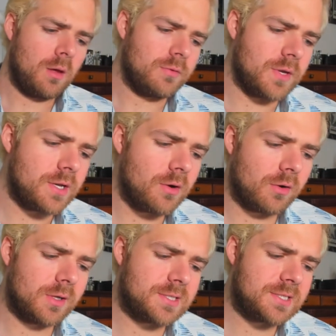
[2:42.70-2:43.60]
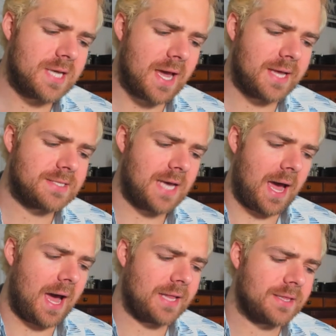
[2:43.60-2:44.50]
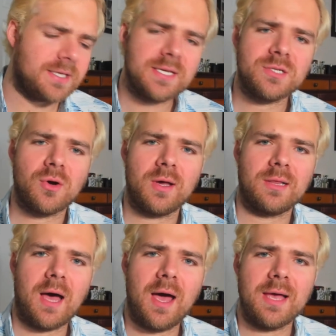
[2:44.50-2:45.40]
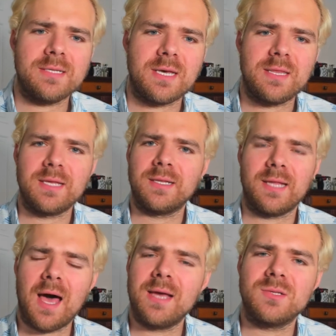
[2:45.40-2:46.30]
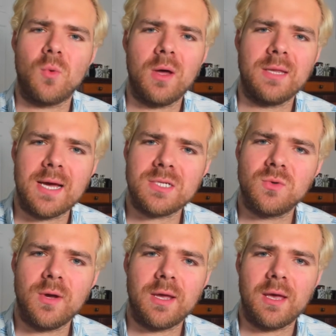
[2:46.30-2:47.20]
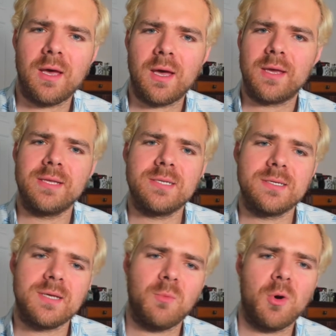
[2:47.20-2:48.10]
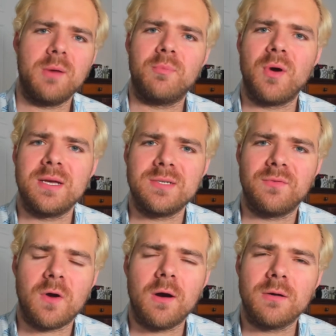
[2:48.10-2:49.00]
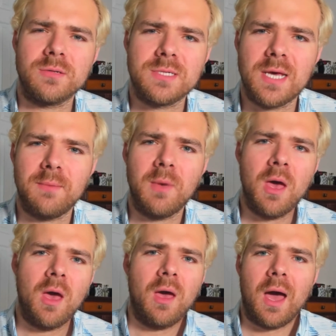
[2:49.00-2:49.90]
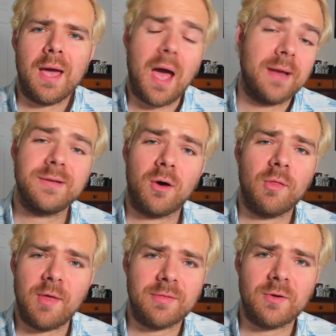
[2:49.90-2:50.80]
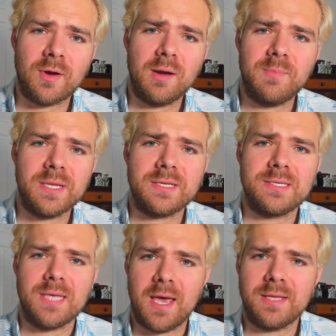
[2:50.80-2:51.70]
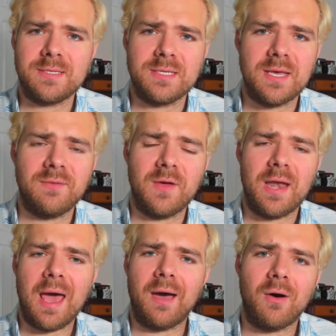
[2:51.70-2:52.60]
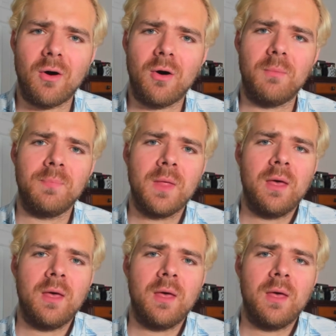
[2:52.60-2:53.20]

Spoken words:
The New Orleans Saints at the Detroit Lions. I think the Lions won last week against a somewhat impressive Cardinals team. I don't think they're going to beat the Saints even at home.